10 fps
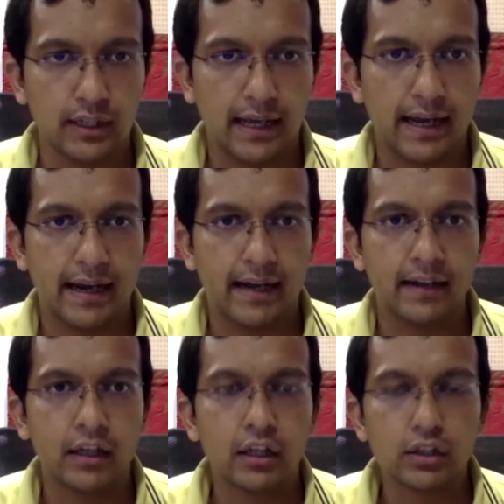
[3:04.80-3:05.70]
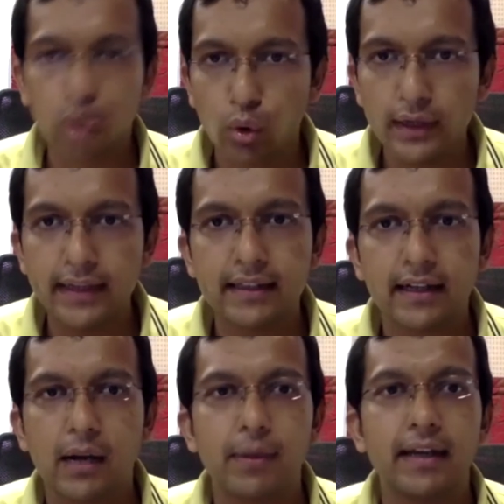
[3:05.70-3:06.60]
and slowly in the
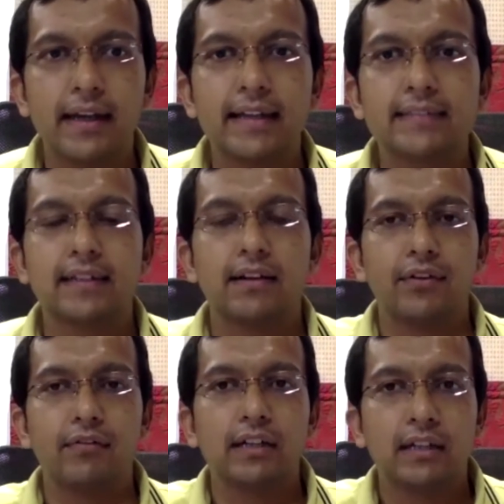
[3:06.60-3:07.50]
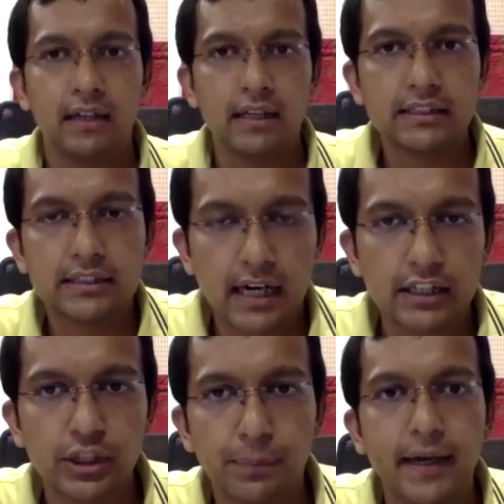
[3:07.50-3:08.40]
coming days, uh, we will start
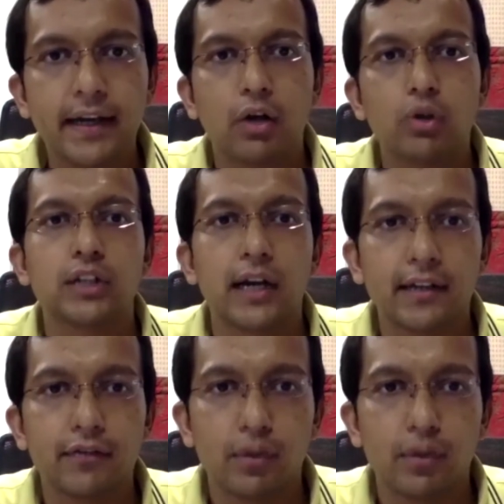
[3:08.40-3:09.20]
shipping it out starting from